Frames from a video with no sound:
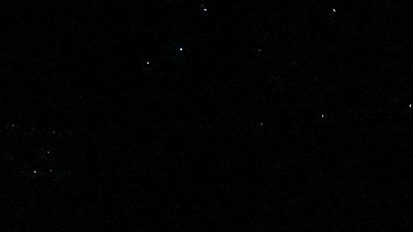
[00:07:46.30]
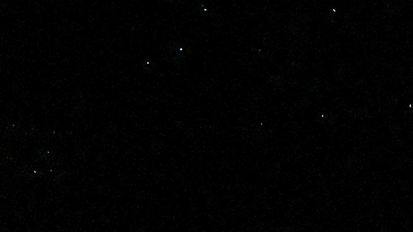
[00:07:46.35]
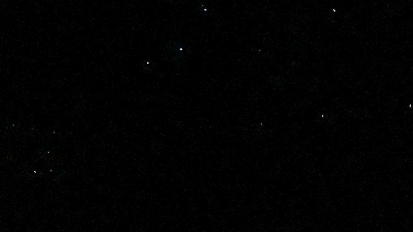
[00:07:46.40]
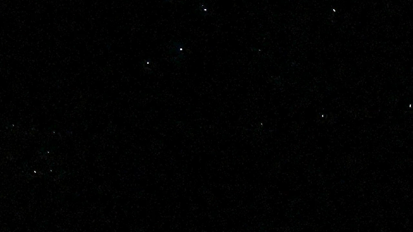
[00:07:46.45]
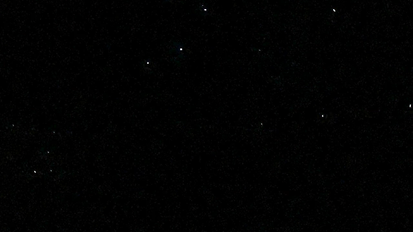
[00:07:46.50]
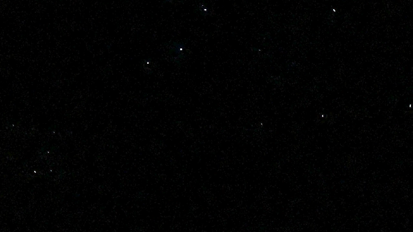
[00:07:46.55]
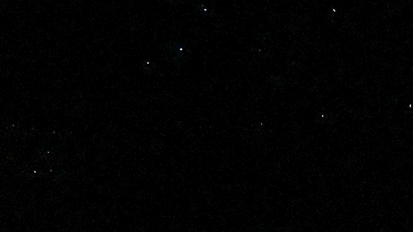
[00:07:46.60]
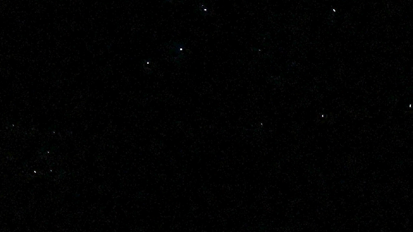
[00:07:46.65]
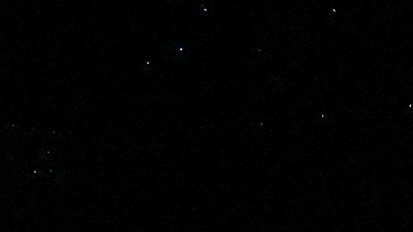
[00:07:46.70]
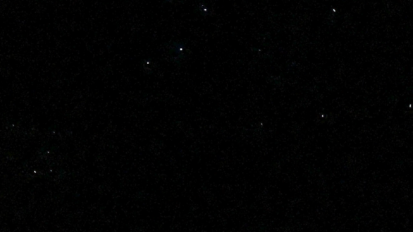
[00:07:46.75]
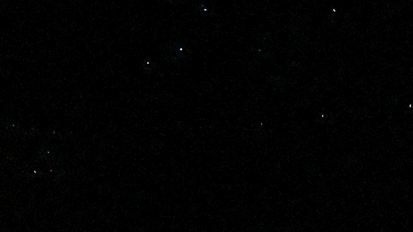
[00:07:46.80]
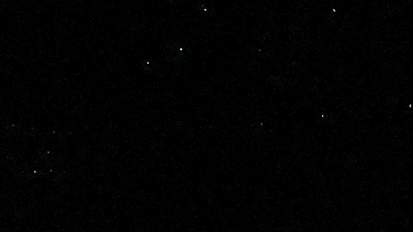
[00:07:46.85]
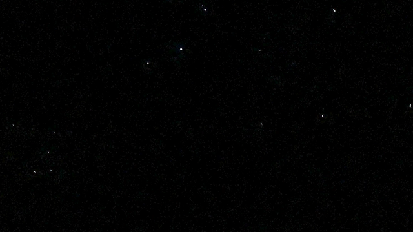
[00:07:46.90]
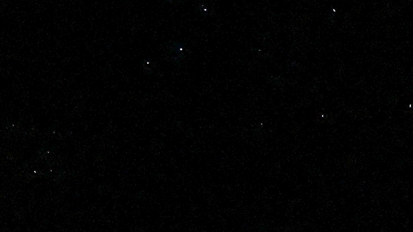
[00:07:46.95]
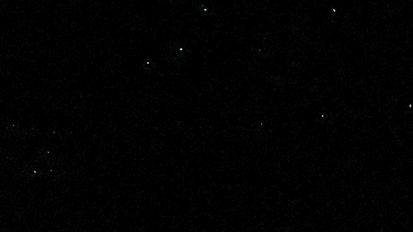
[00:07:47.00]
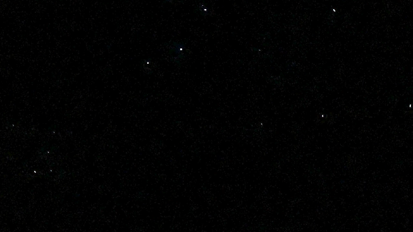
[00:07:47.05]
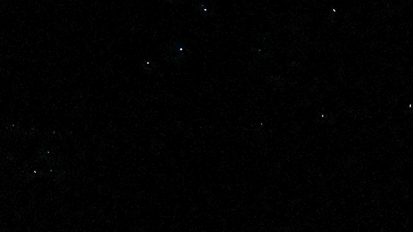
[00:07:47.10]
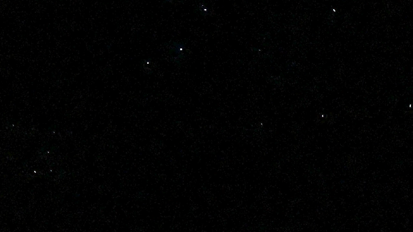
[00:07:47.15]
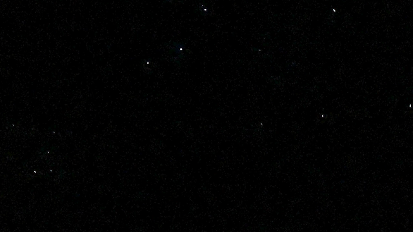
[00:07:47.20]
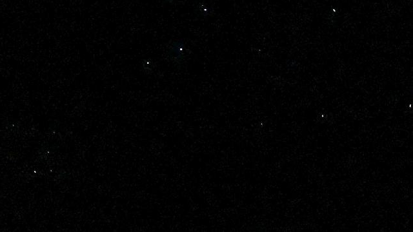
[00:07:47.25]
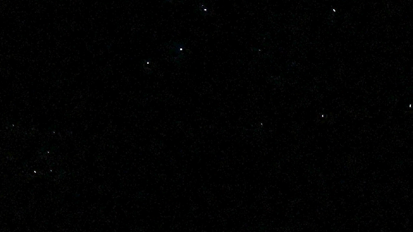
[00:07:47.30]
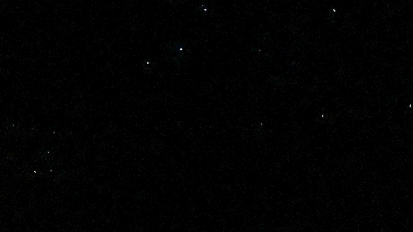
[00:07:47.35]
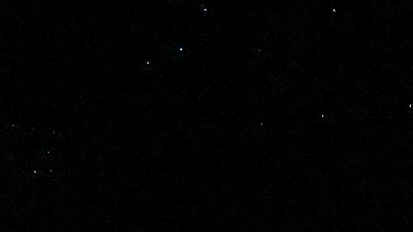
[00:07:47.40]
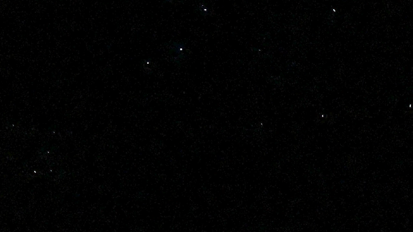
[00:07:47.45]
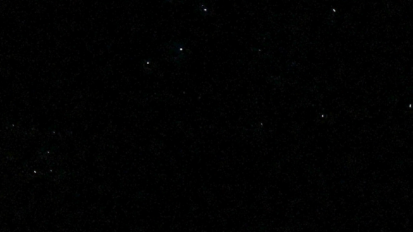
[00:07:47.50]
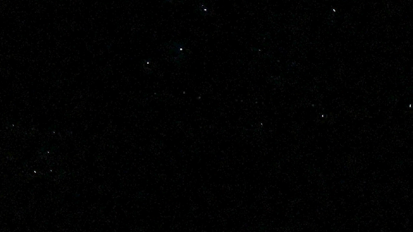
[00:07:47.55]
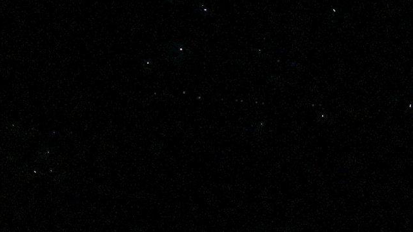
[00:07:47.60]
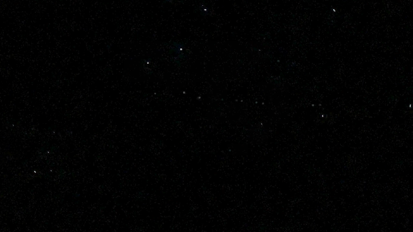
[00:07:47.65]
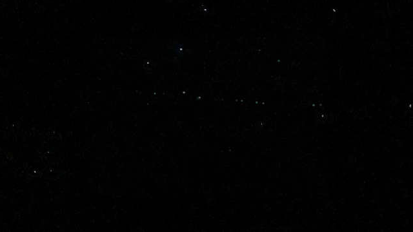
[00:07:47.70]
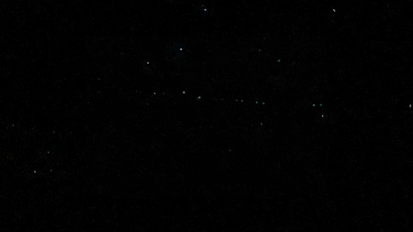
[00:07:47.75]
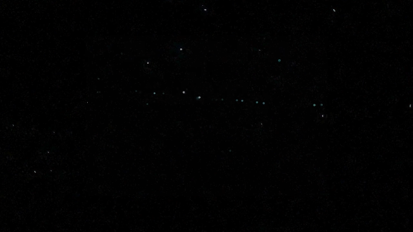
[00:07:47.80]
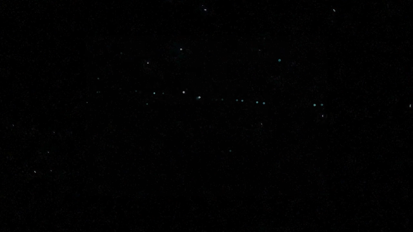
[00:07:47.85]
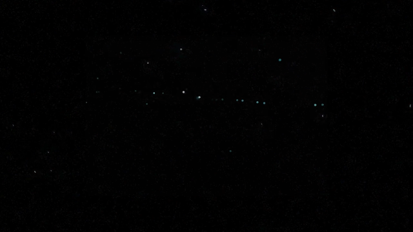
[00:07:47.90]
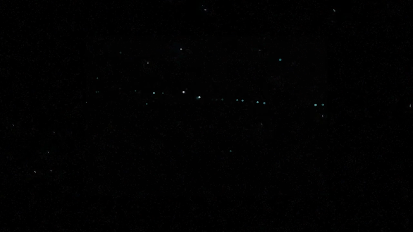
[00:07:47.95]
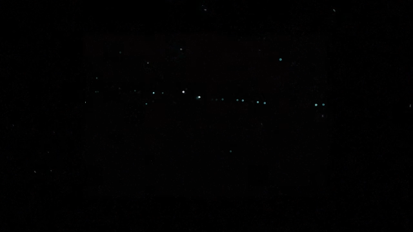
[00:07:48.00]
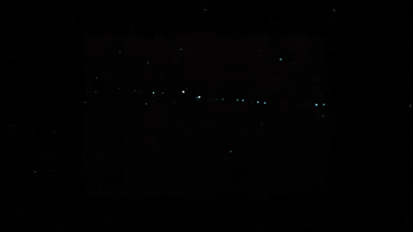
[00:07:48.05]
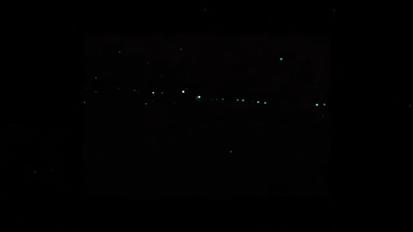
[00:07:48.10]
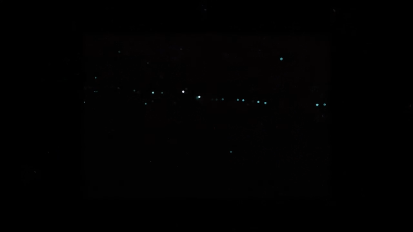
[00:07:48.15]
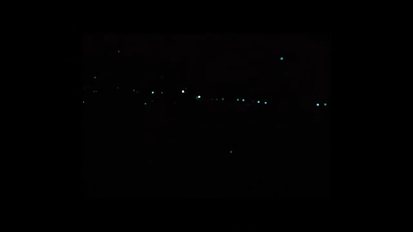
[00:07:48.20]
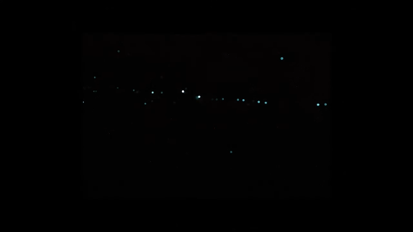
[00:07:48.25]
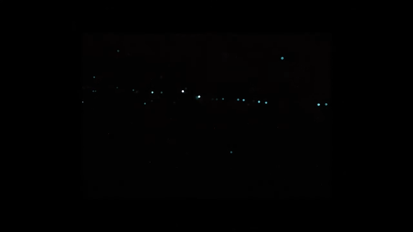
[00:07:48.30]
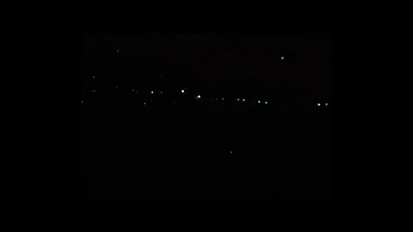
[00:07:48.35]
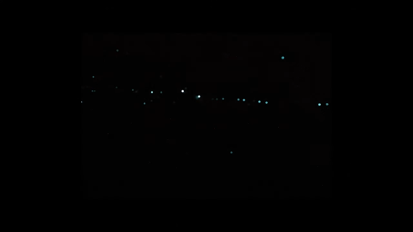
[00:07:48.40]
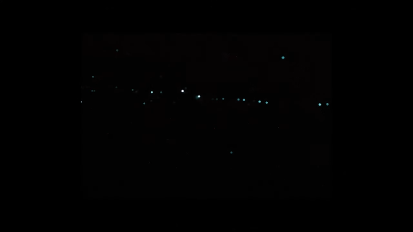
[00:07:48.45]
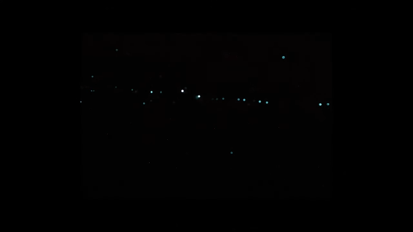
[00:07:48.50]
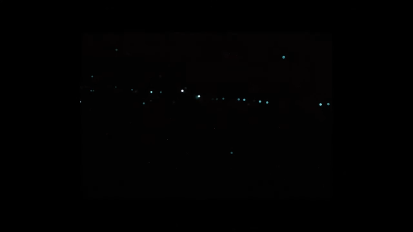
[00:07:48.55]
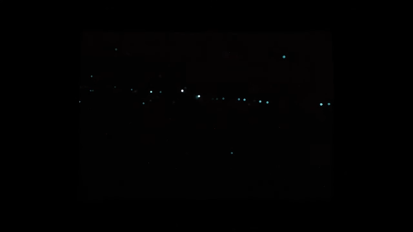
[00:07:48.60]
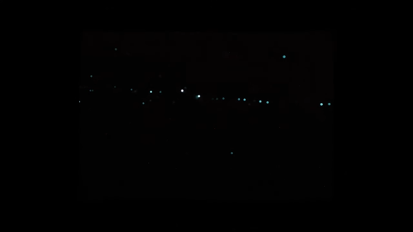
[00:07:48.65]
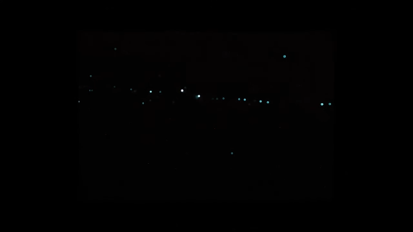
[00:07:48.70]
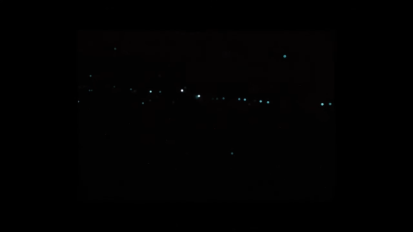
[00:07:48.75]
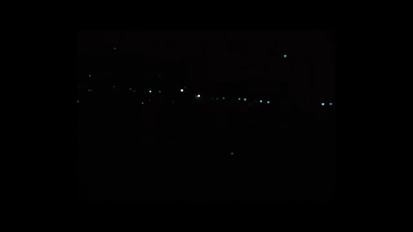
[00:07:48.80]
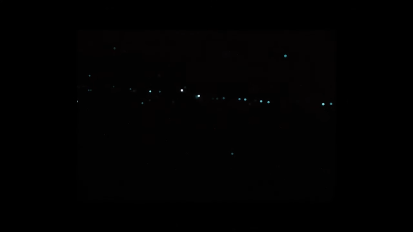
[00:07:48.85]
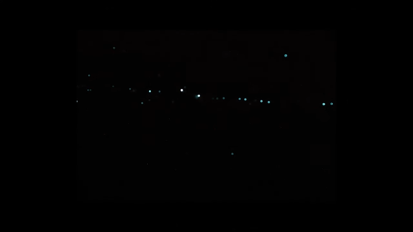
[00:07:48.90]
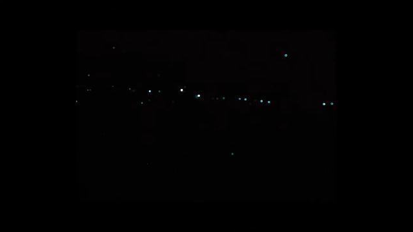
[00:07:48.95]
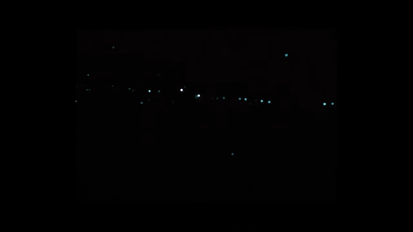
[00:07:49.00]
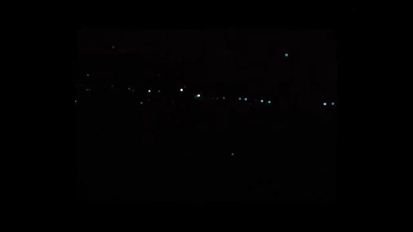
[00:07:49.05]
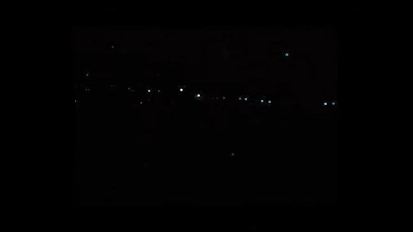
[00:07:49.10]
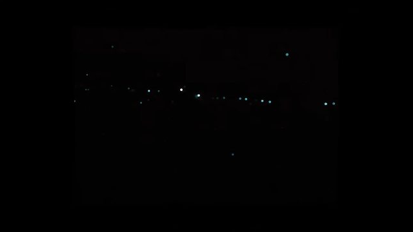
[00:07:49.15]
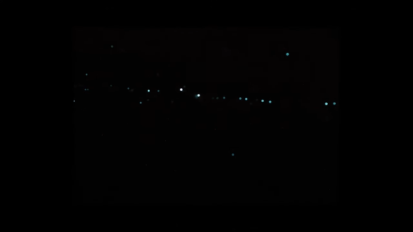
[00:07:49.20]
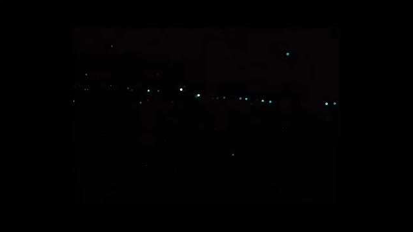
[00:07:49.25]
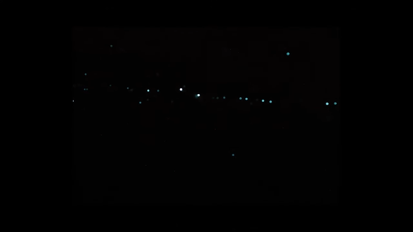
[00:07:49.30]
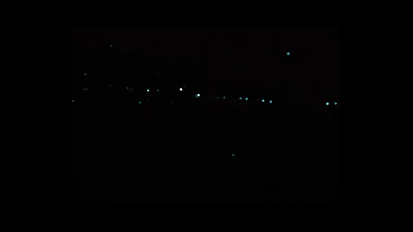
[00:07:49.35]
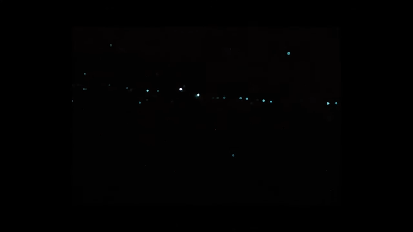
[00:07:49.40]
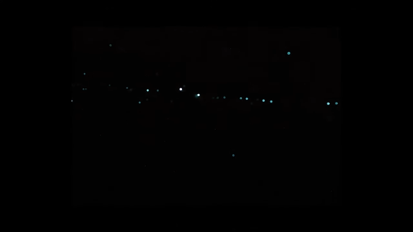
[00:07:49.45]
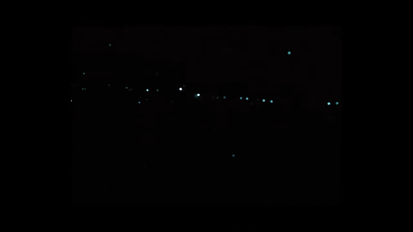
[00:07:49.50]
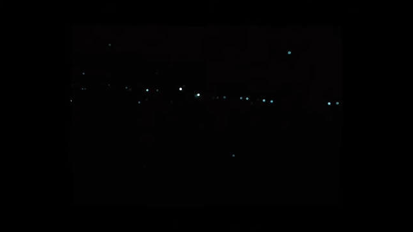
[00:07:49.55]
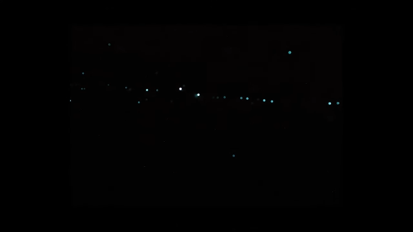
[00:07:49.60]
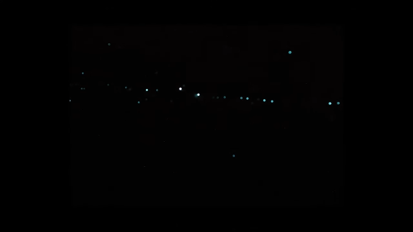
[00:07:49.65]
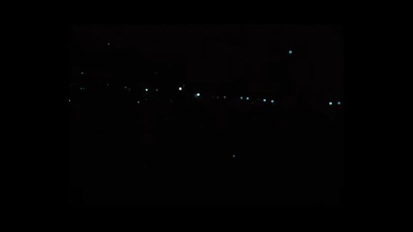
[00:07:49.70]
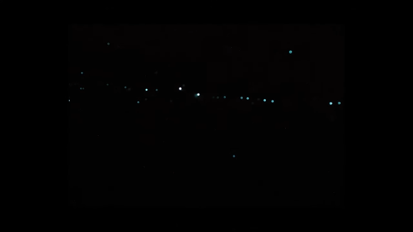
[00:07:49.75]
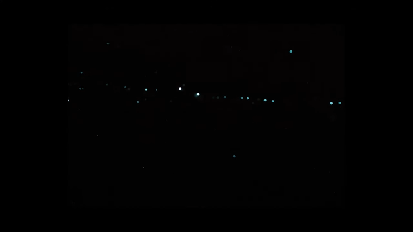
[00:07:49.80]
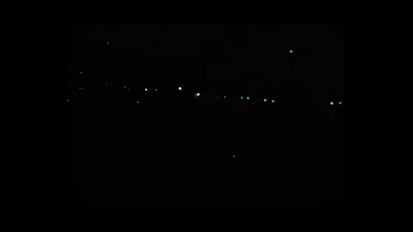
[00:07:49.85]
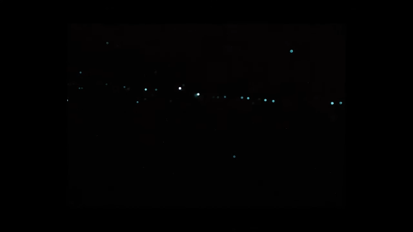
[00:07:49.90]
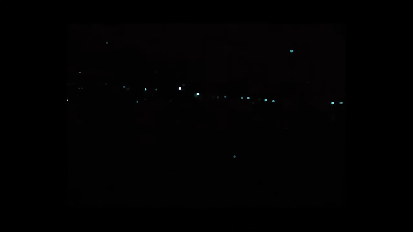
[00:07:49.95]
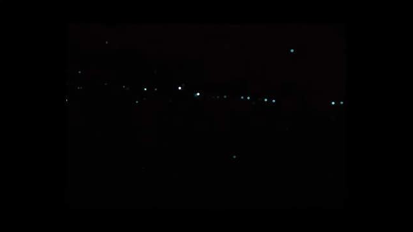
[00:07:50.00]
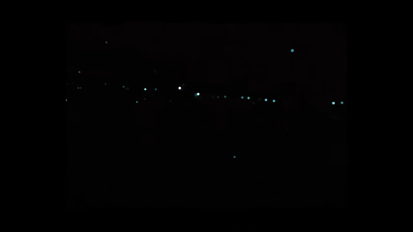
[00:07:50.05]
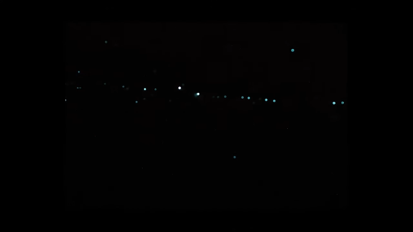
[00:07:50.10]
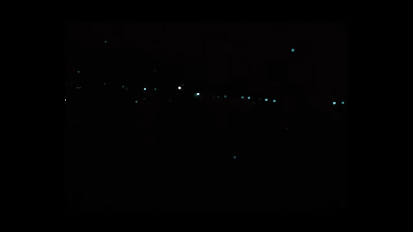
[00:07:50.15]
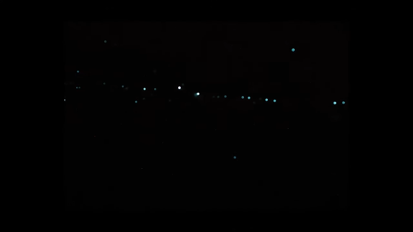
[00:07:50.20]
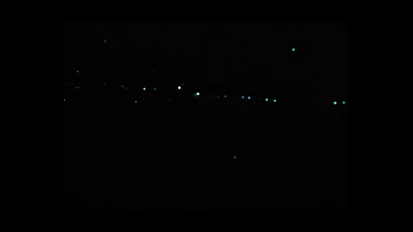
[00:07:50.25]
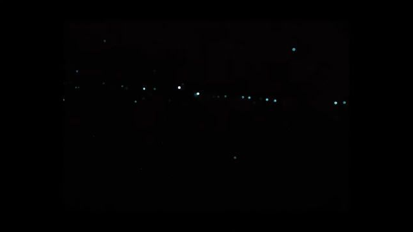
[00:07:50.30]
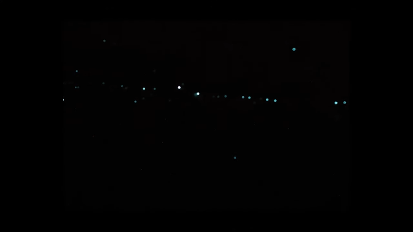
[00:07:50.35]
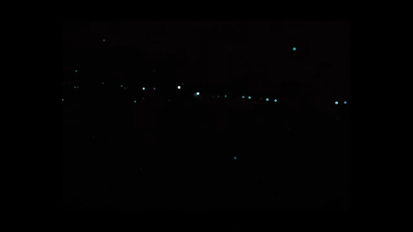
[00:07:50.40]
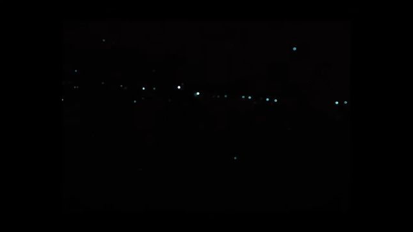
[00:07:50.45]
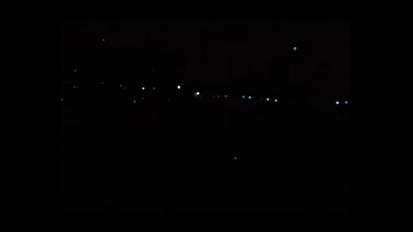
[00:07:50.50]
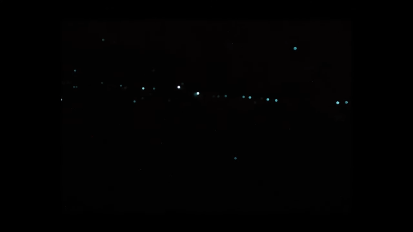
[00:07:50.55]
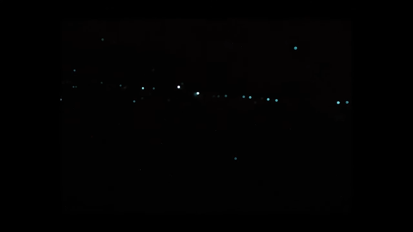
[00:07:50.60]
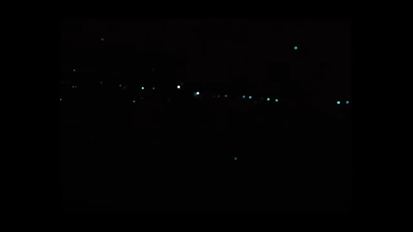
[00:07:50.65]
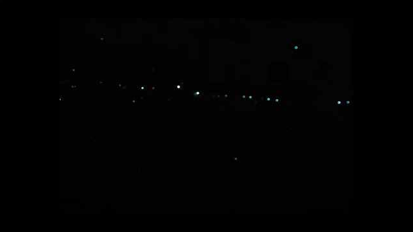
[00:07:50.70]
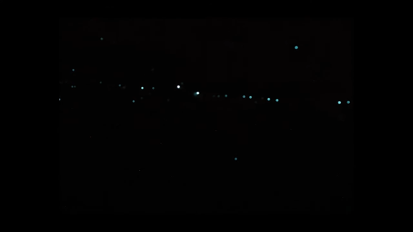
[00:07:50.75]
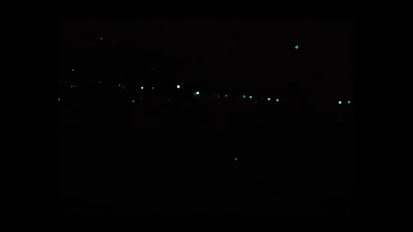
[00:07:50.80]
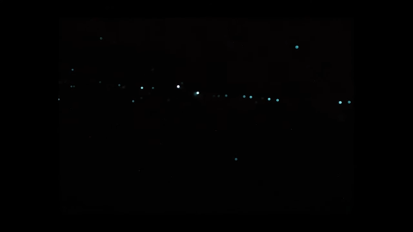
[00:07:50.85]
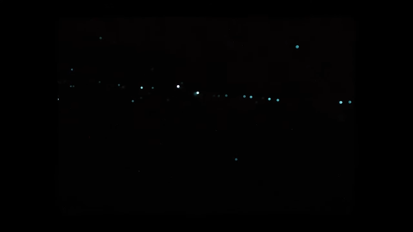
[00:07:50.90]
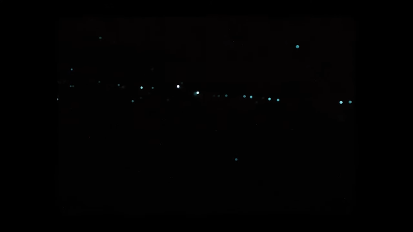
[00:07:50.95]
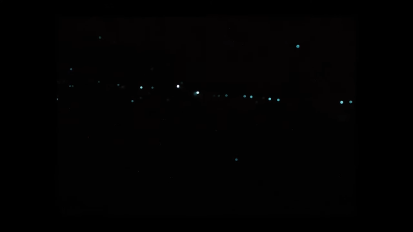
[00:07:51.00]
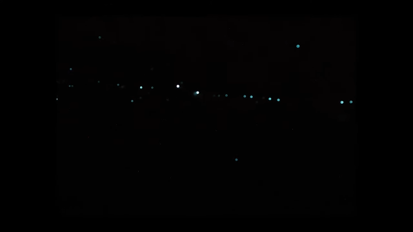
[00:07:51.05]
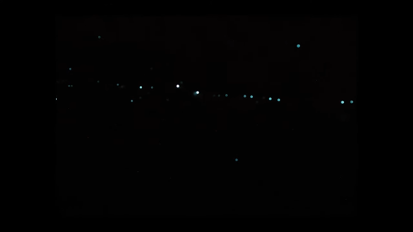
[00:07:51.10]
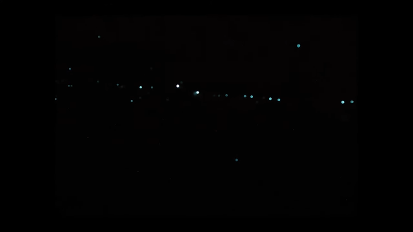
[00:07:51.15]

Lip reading: Nobody's mouth can be seen.